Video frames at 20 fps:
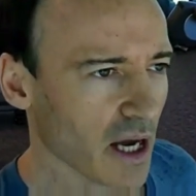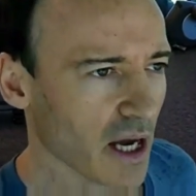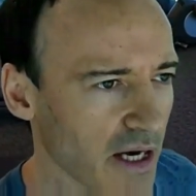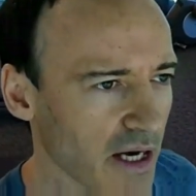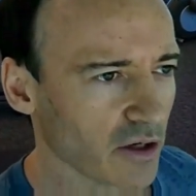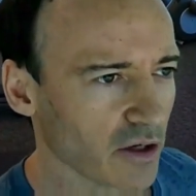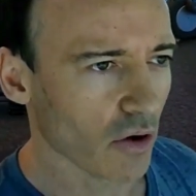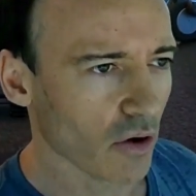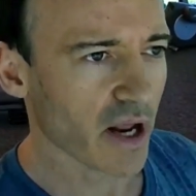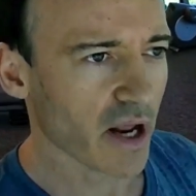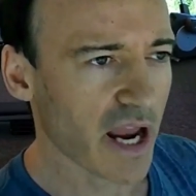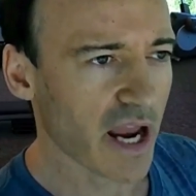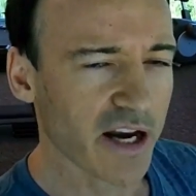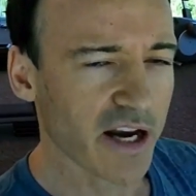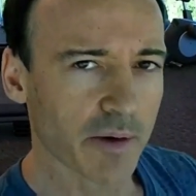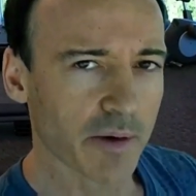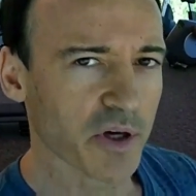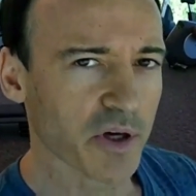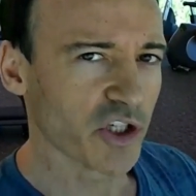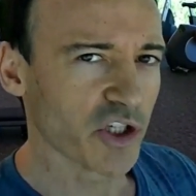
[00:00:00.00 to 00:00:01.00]
And they're going to
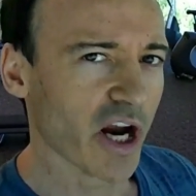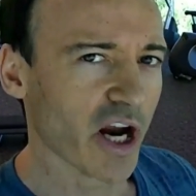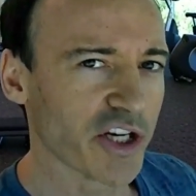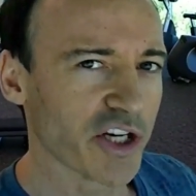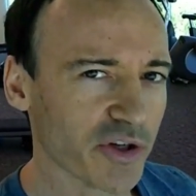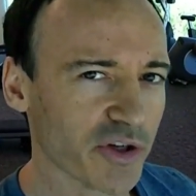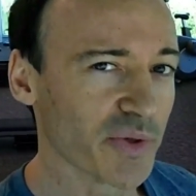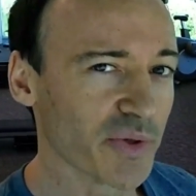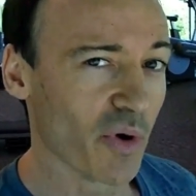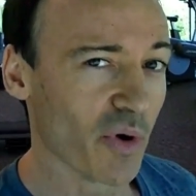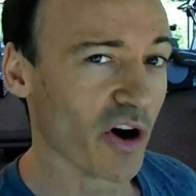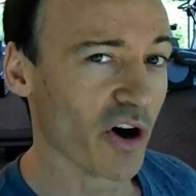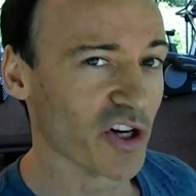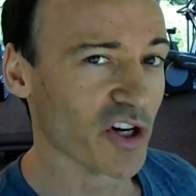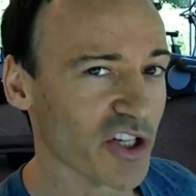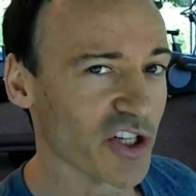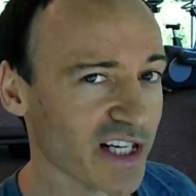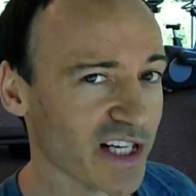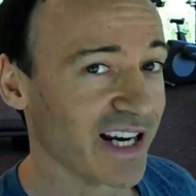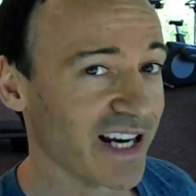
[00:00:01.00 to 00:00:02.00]
end up in treacherous
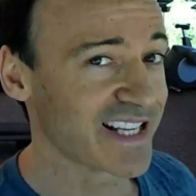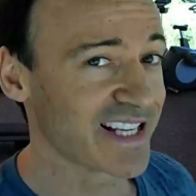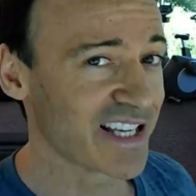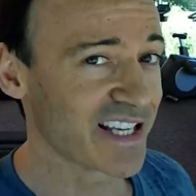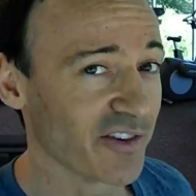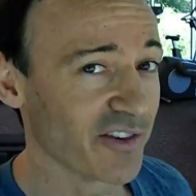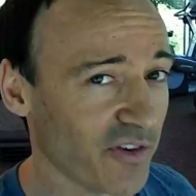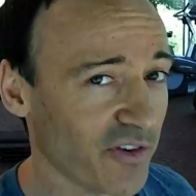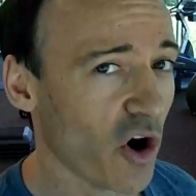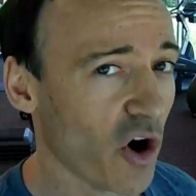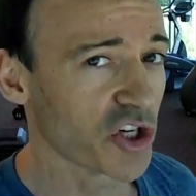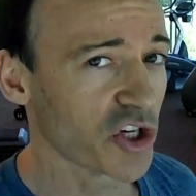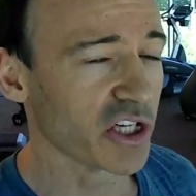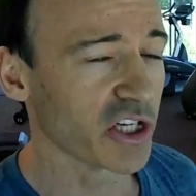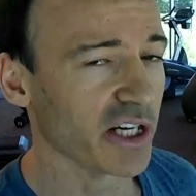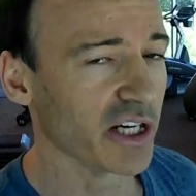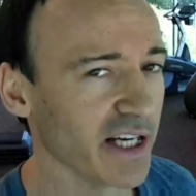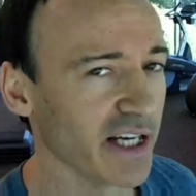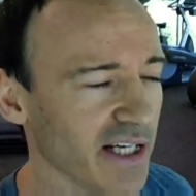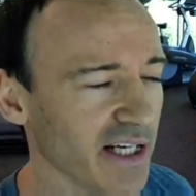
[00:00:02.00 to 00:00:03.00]
waters, and that's
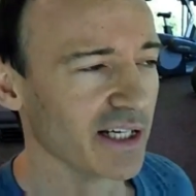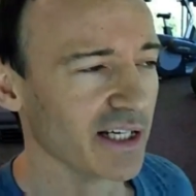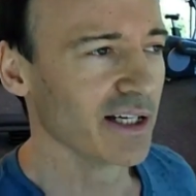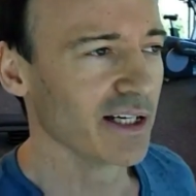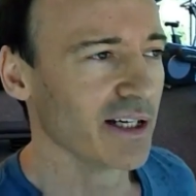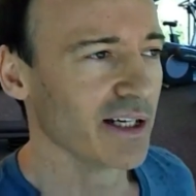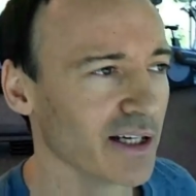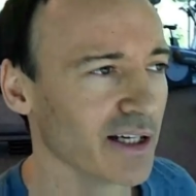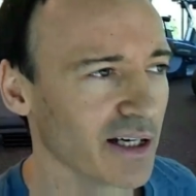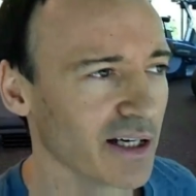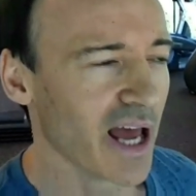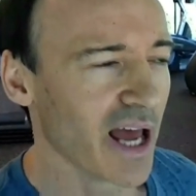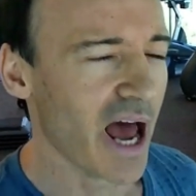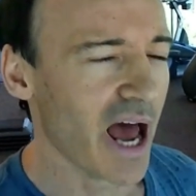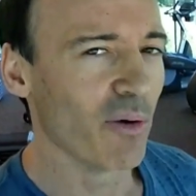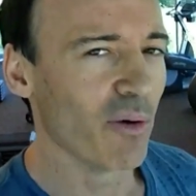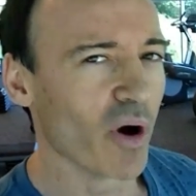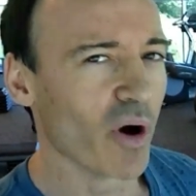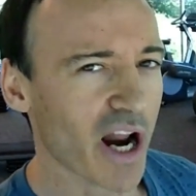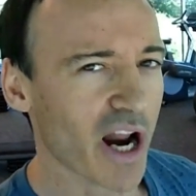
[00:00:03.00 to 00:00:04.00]
unfortunately
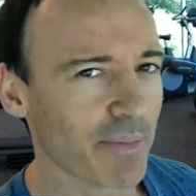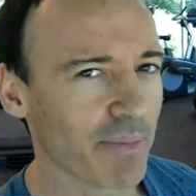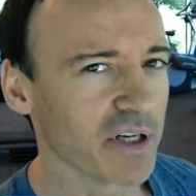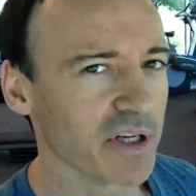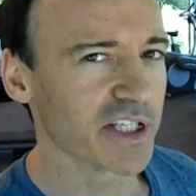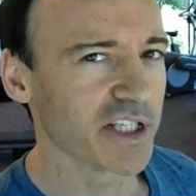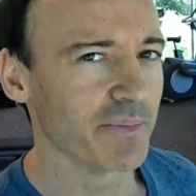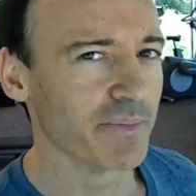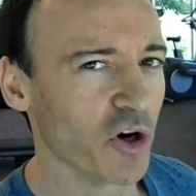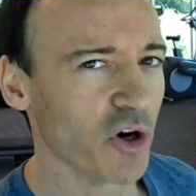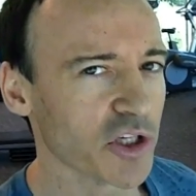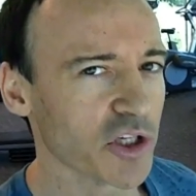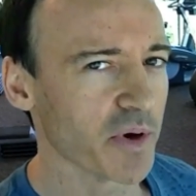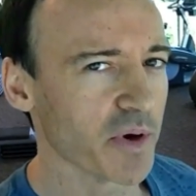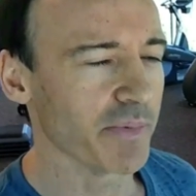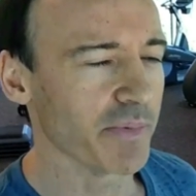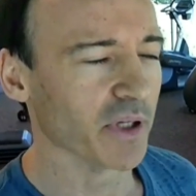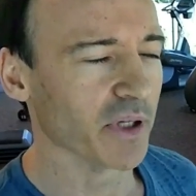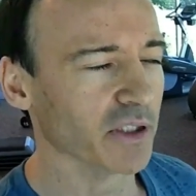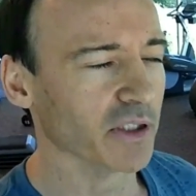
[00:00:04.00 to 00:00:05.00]
what happens to most
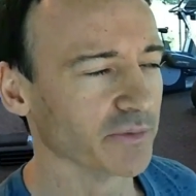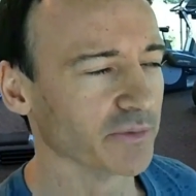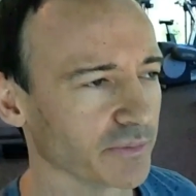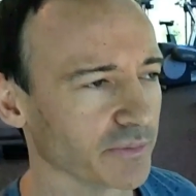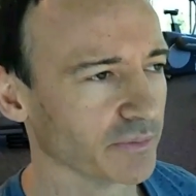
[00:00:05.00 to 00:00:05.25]
people.